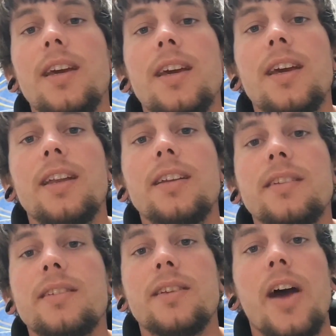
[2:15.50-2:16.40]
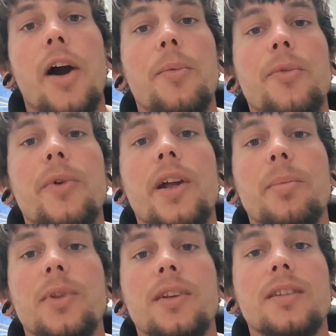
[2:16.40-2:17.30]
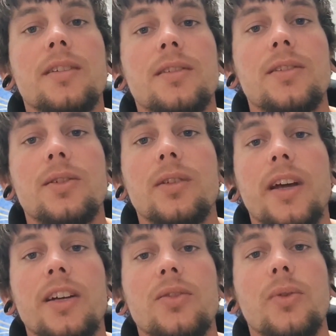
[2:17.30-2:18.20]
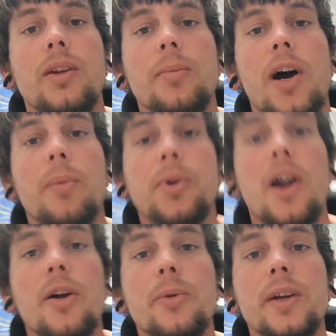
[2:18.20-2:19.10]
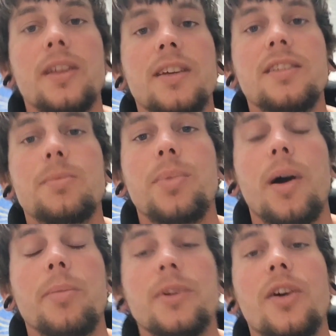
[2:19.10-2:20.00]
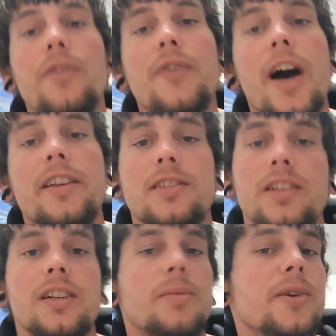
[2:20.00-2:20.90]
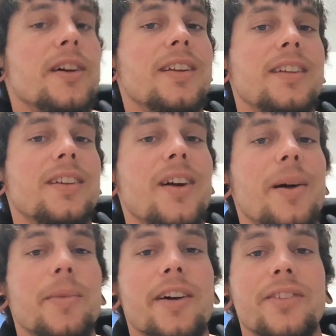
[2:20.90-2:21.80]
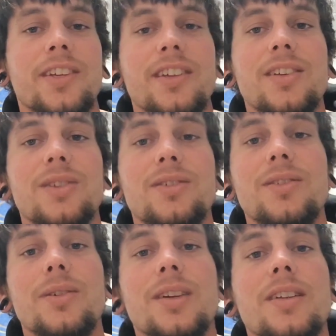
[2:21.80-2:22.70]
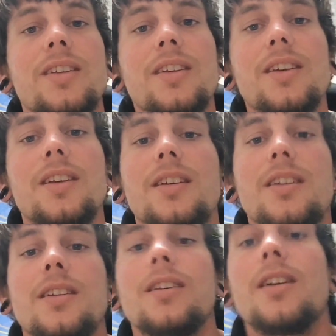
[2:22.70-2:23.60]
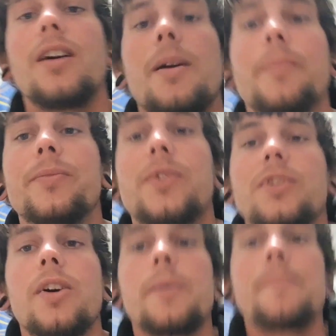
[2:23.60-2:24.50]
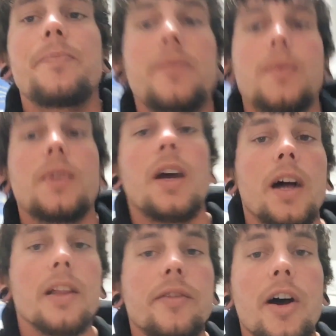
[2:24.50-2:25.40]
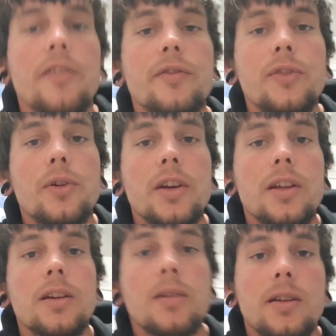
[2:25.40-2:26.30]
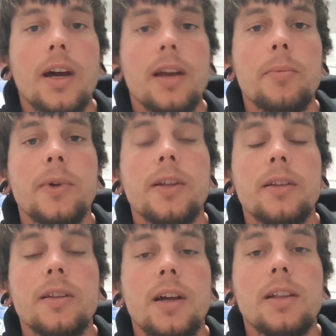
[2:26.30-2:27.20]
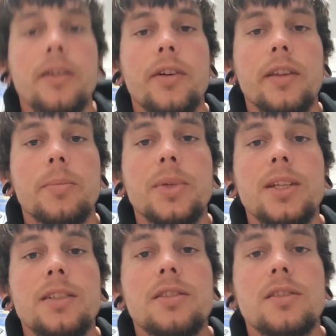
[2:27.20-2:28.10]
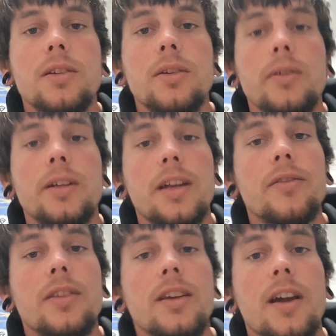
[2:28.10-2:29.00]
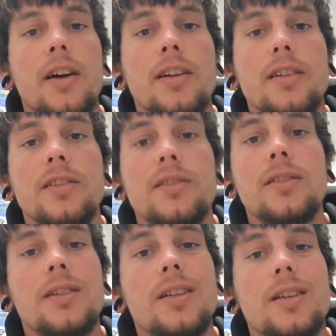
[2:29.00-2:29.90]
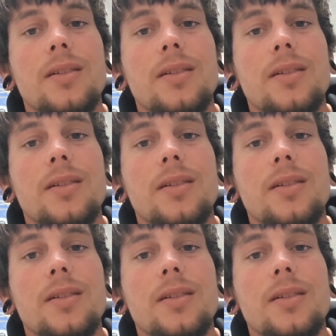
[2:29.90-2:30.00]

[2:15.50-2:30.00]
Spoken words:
And now I'm ripping, doing like 20-mile-per-hour wheelies, probably go faster, but I'm gonna have to get used to it. So I live out in Florida, I live on the beach, so everything out here is